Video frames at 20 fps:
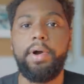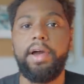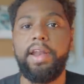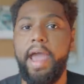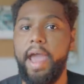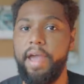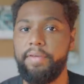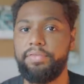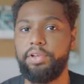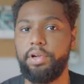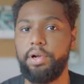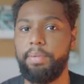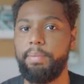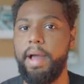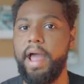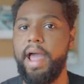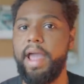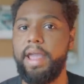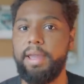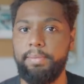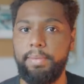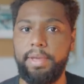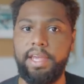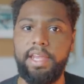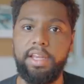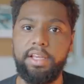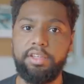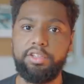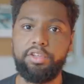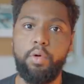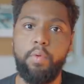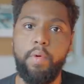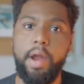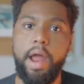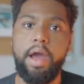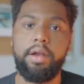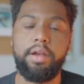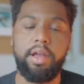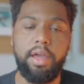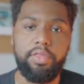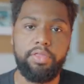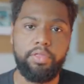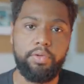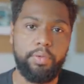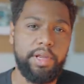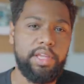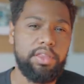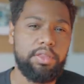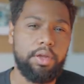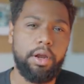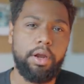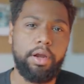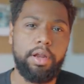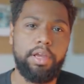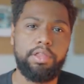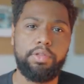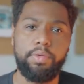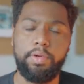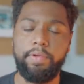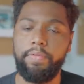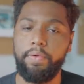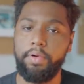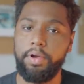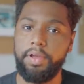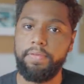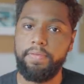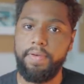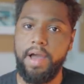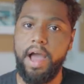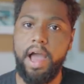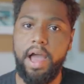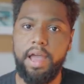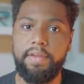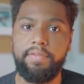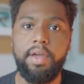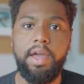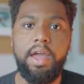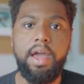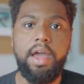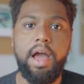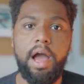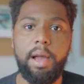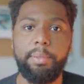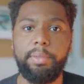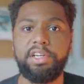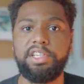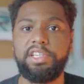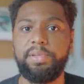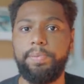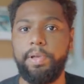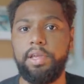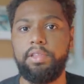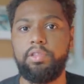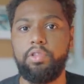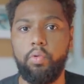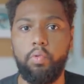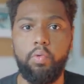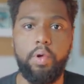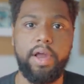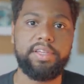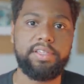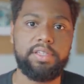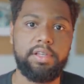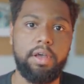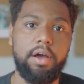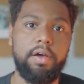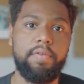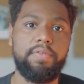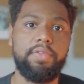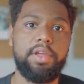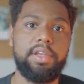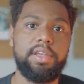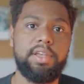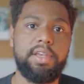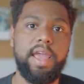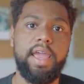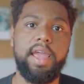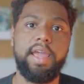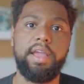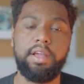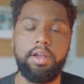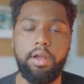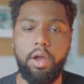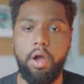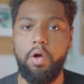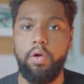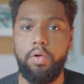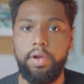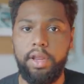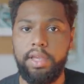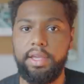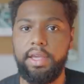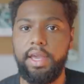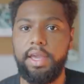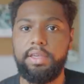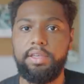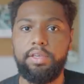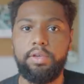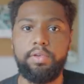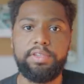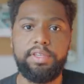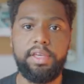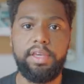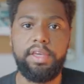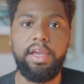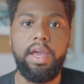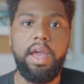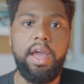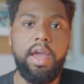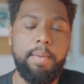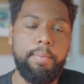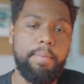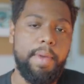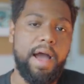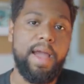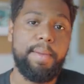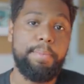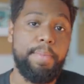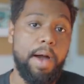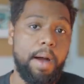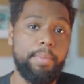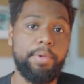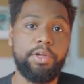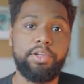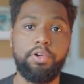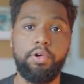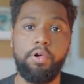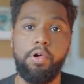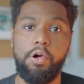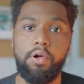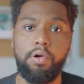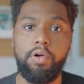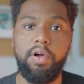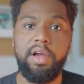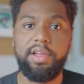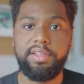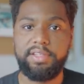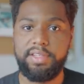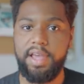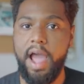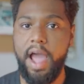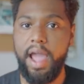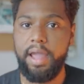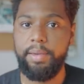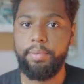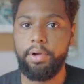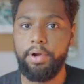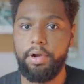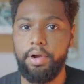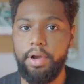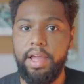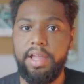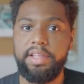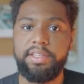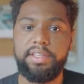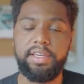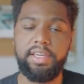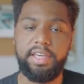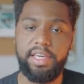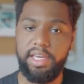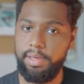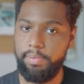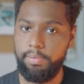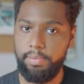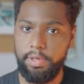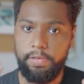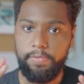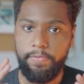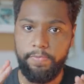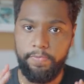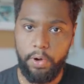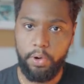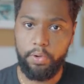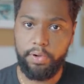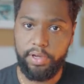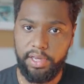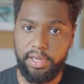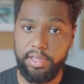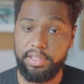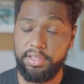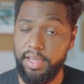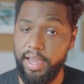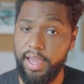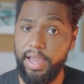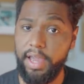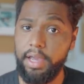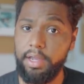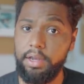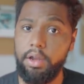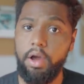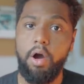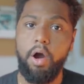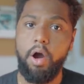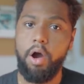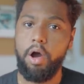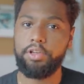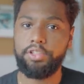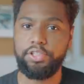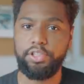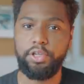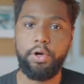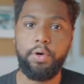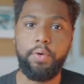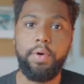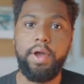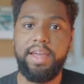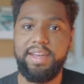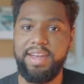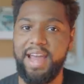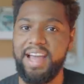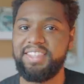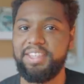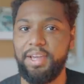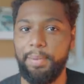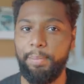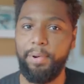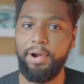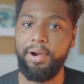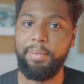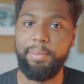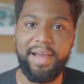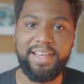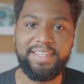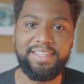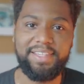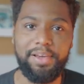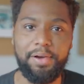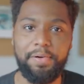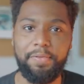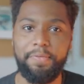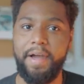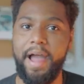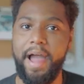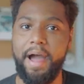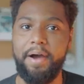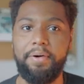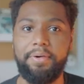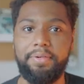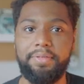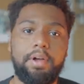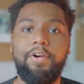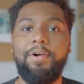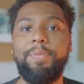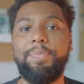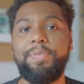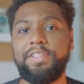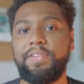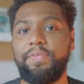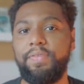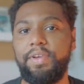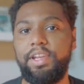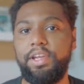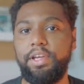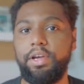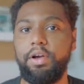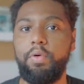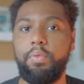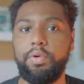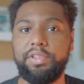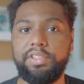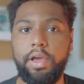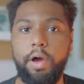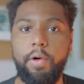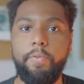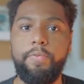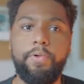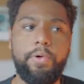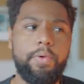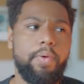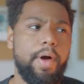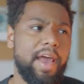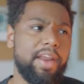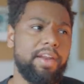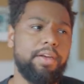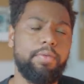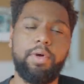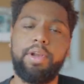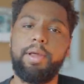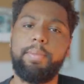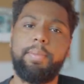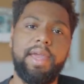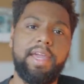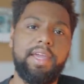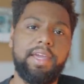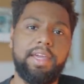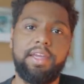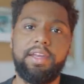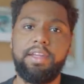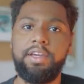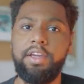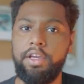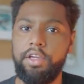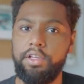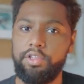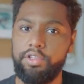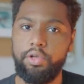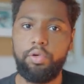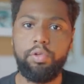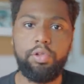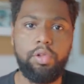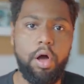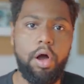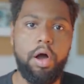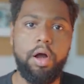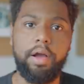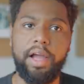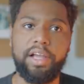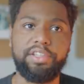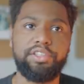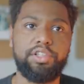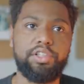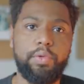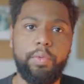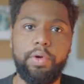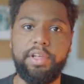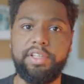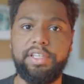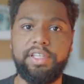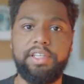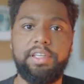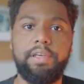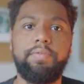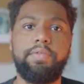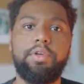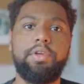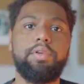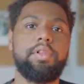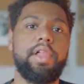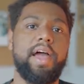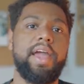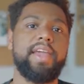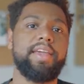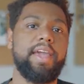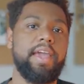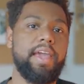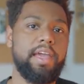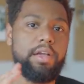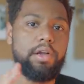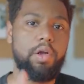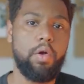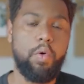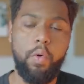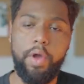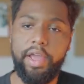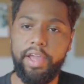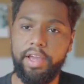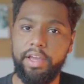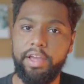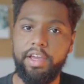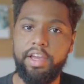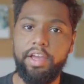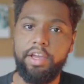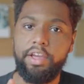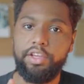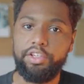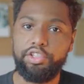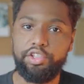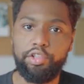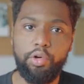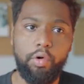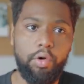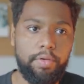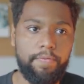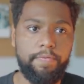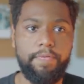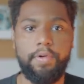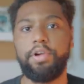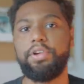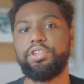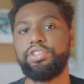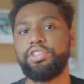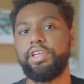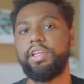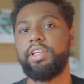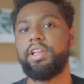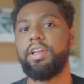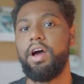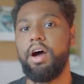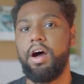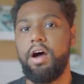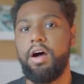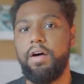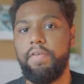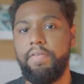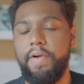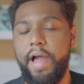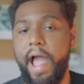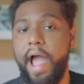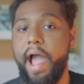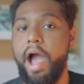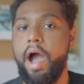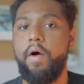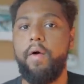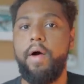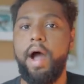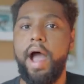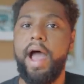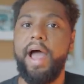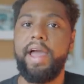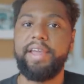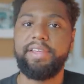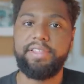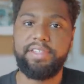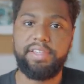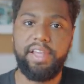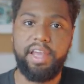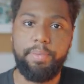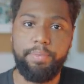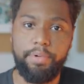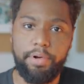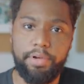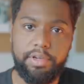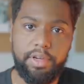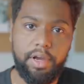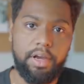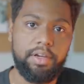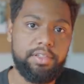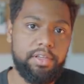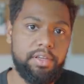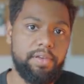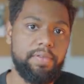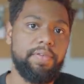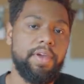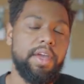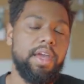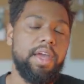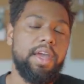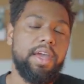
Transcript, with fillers: But after my meetings around 3.30, 3.45, I'm gonna spend the rest of the day coding and using my Pomodoro timer to keep me focused and also not to burn myself out. I hope this video was helpful. I didn't wanna make it too long. I just wanted to give you like a quick short version of how I stay productive.